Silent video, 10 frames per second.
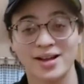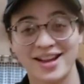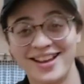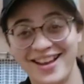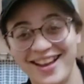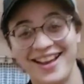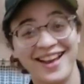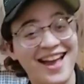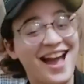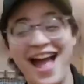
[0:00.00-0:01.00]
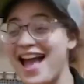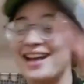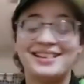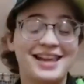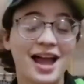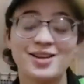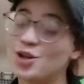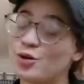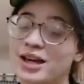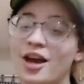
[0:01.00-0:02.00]
and then
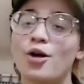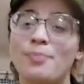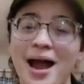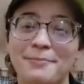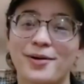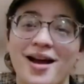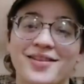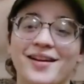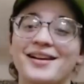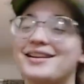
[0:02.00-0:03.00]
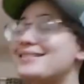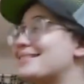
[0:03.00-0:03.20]
you killed my brother. And it's